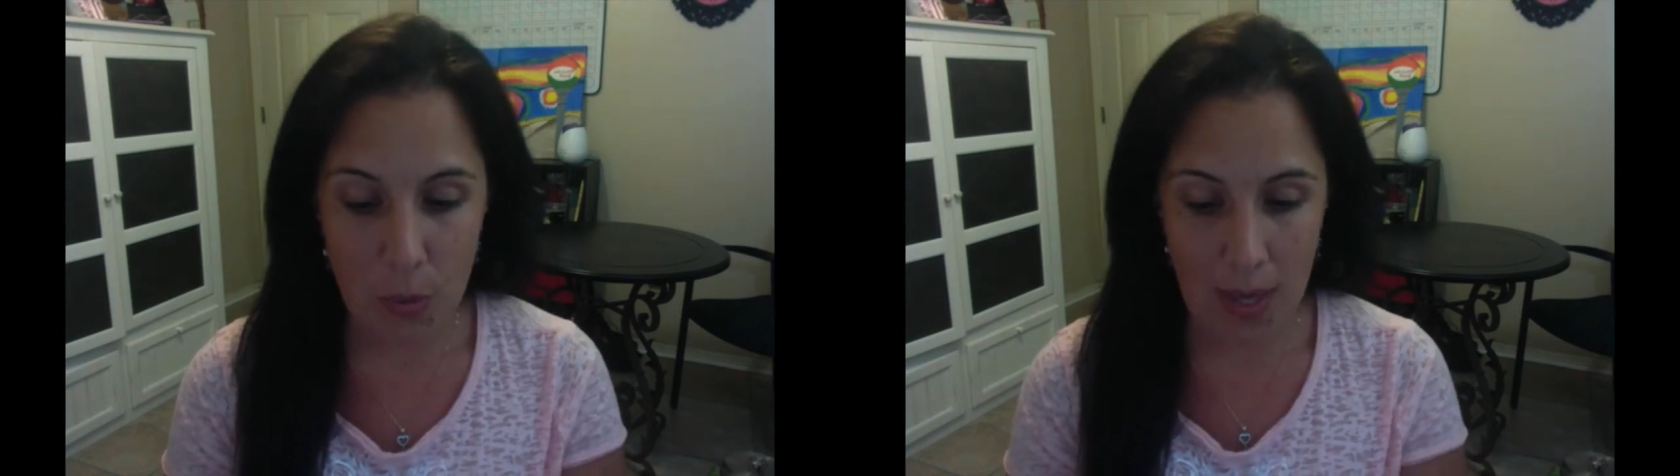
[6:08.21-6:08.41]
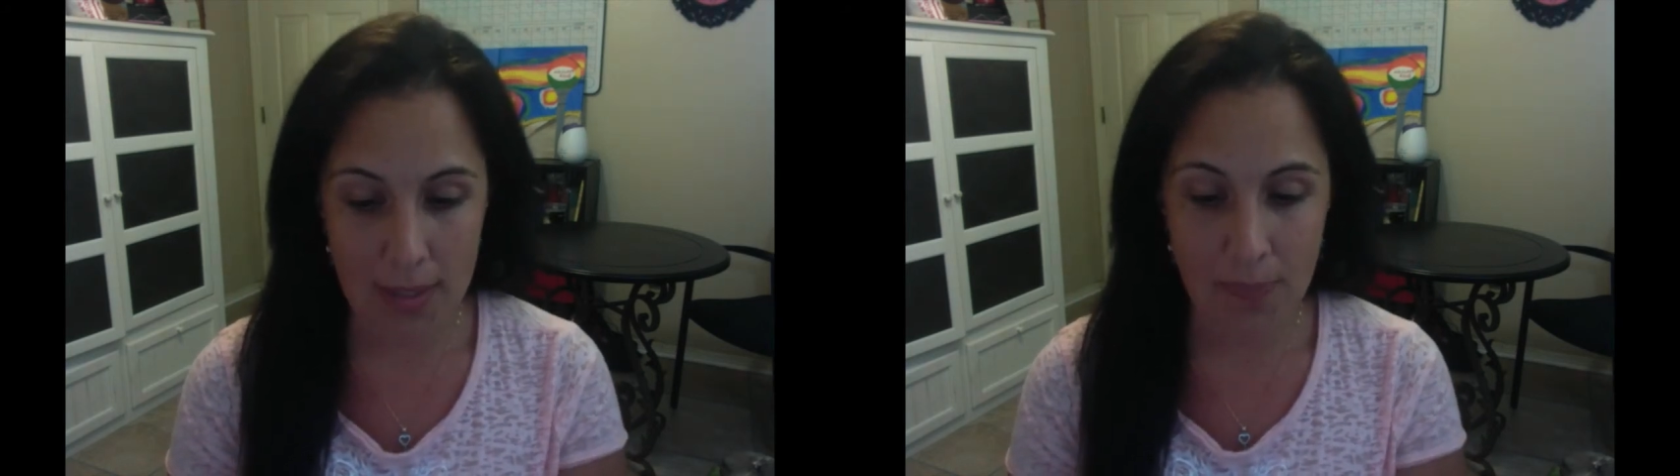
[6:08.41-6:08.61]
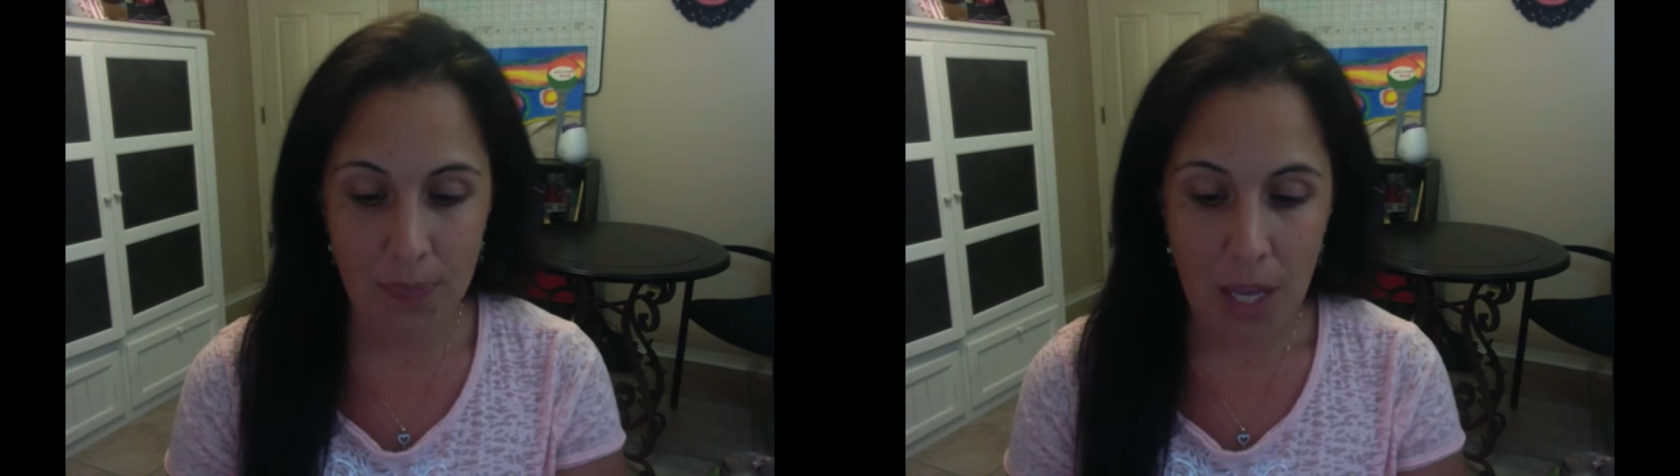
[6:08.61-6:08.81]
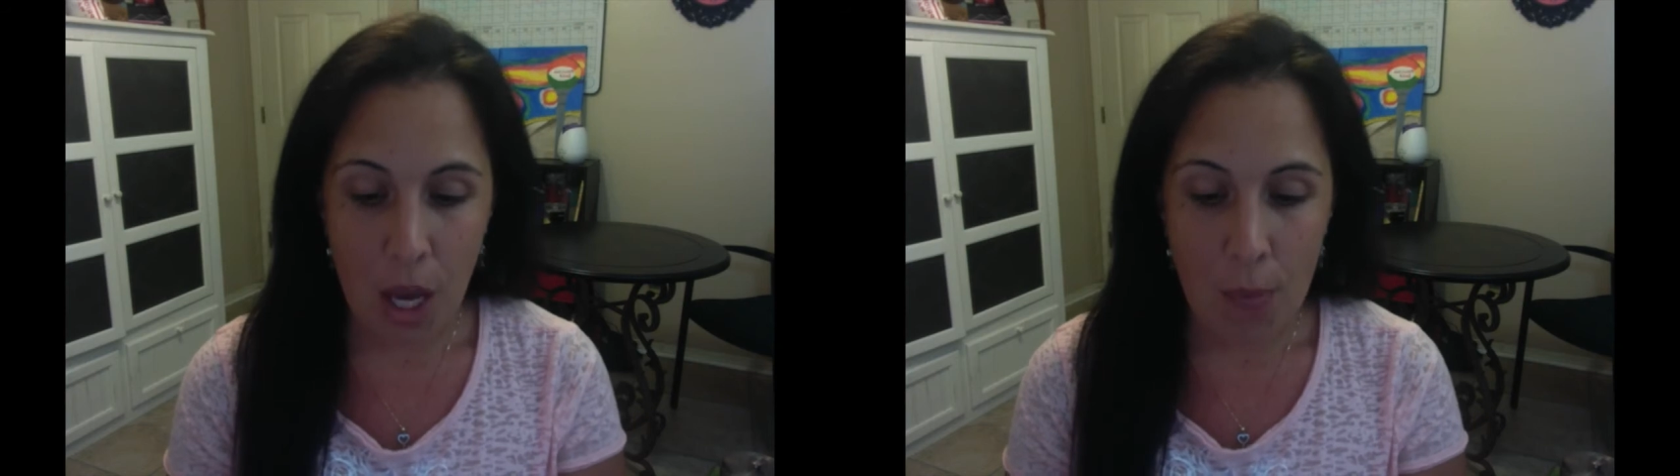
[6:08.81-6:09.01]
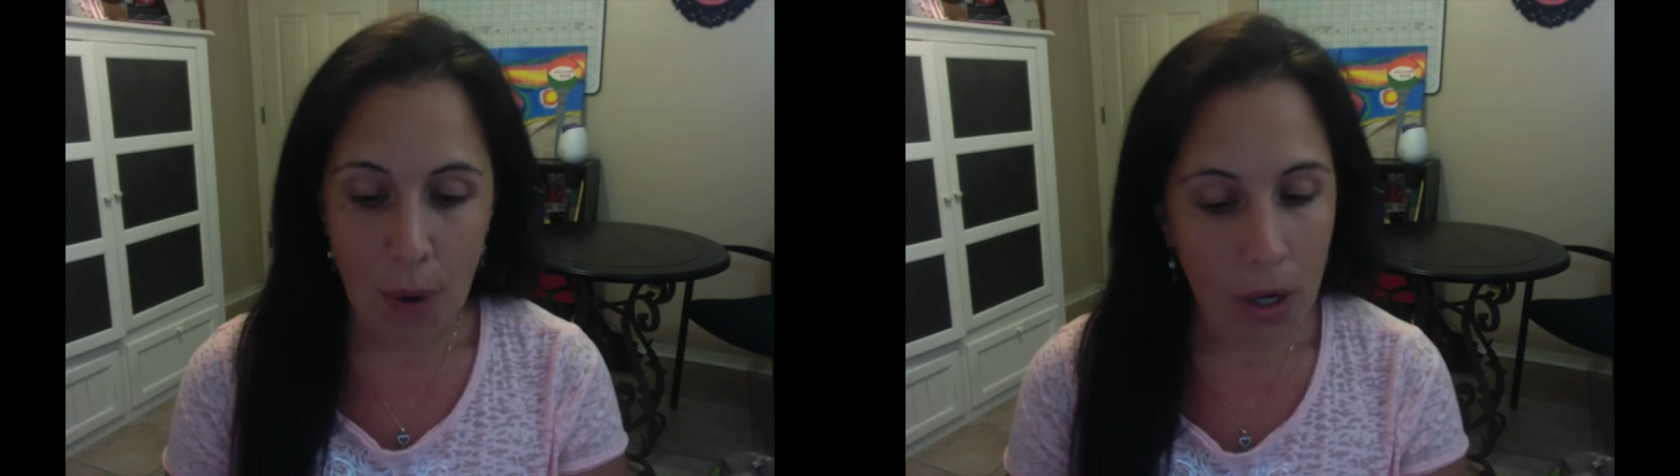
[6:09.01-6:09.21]
was,
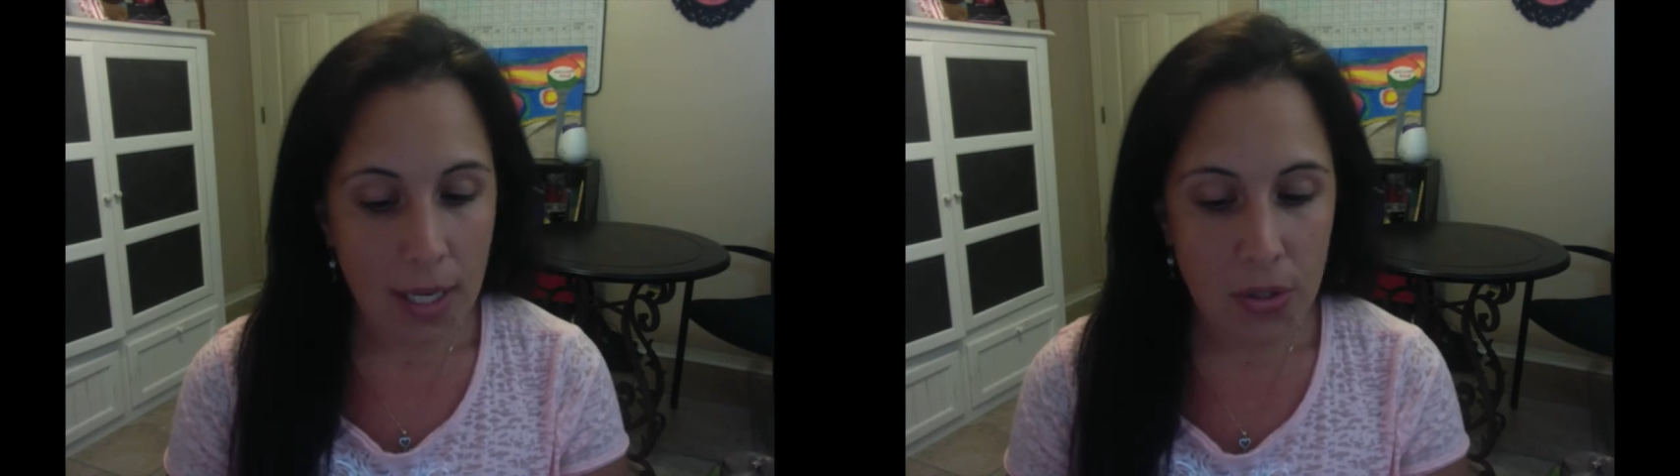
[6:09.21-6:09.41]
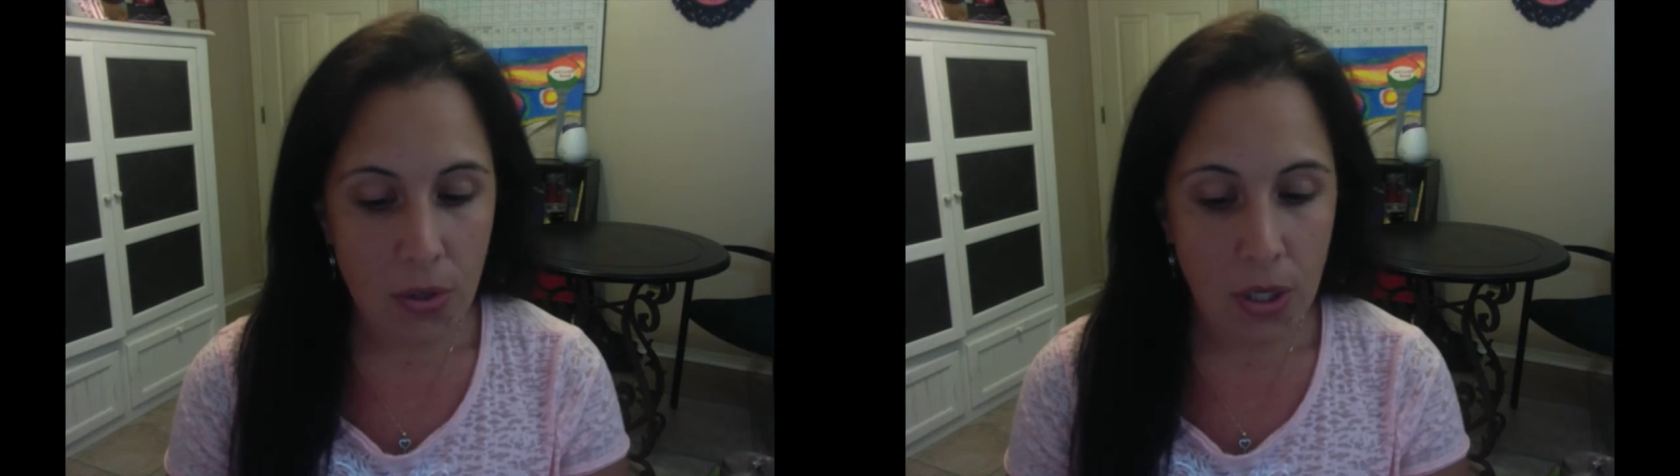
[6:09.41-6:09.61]
parties are